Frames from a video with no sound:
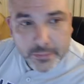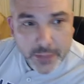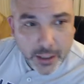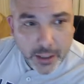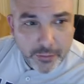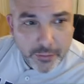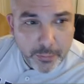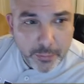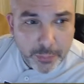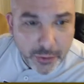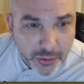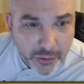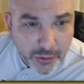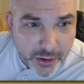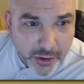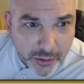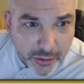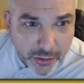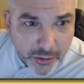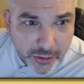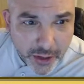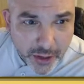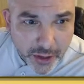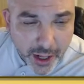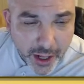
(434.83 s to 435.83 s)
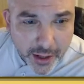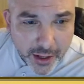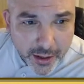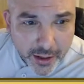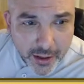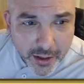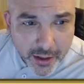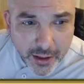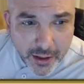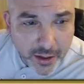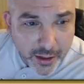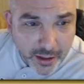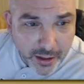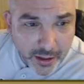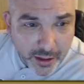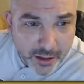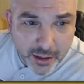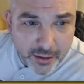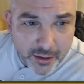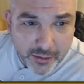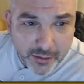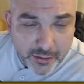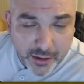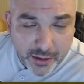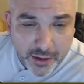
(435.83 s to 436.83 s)
Even Blizzy knows that,
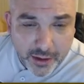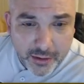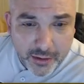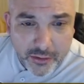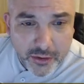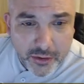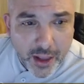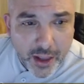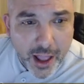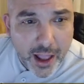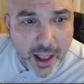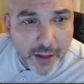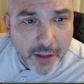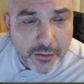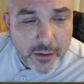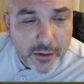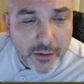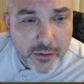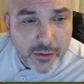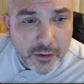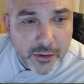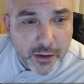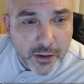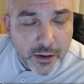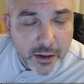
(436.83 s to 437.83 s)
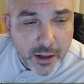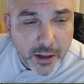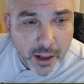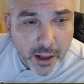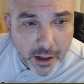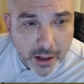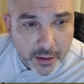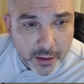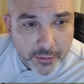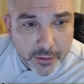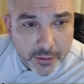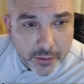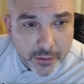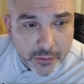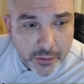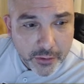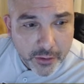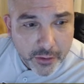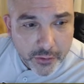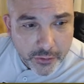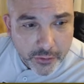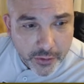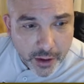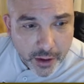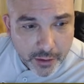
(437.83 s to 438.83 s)
because it's obvious
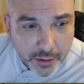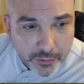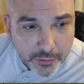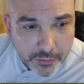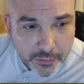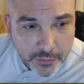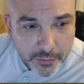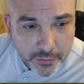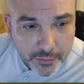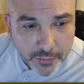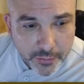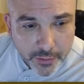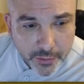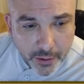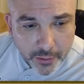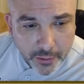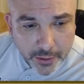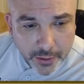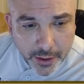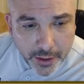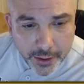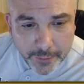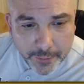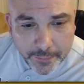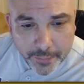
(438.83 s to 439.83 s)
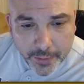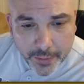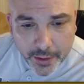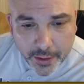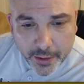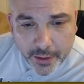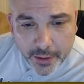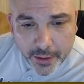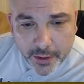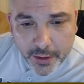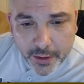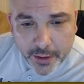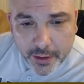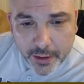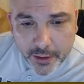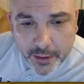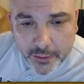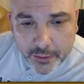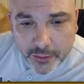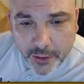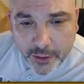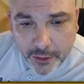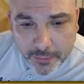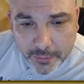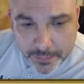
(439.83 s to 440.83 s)
stuff, okay?
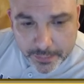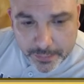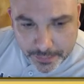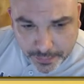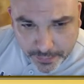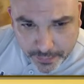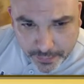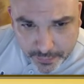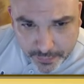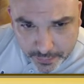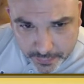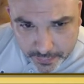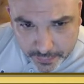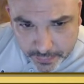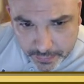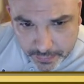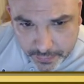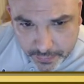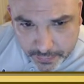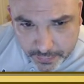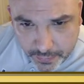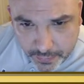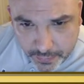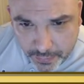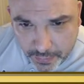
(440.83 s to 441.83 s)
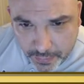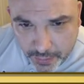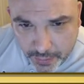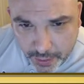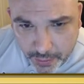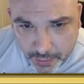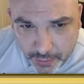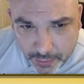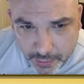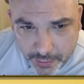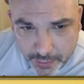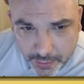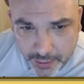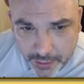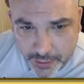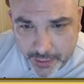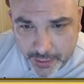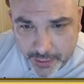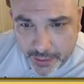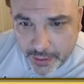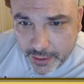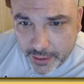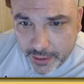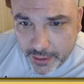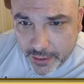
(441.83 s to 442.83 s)
So,
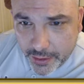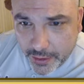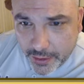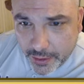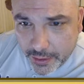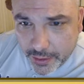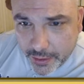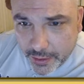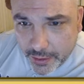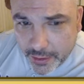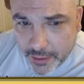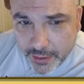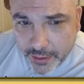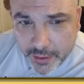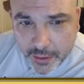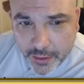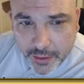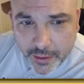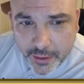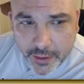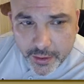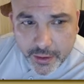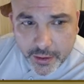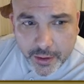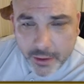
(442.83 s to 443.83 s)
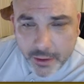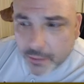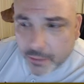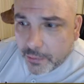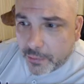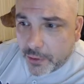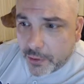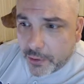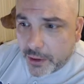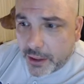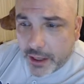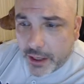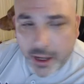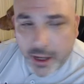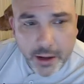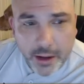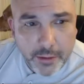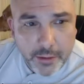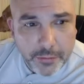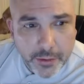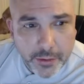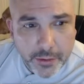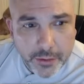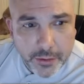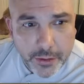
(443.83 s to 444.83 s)
we're going to
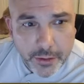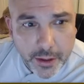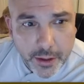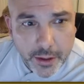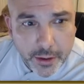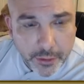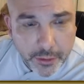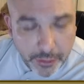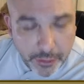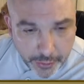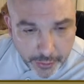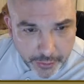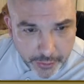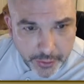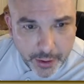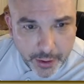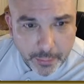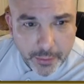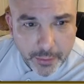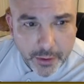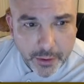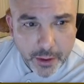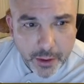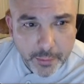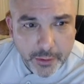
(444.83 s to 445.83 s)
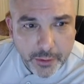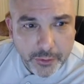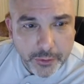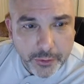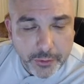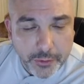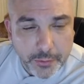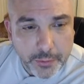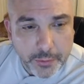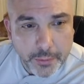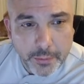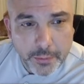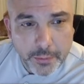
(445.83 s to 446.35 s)
have the third temple coming soon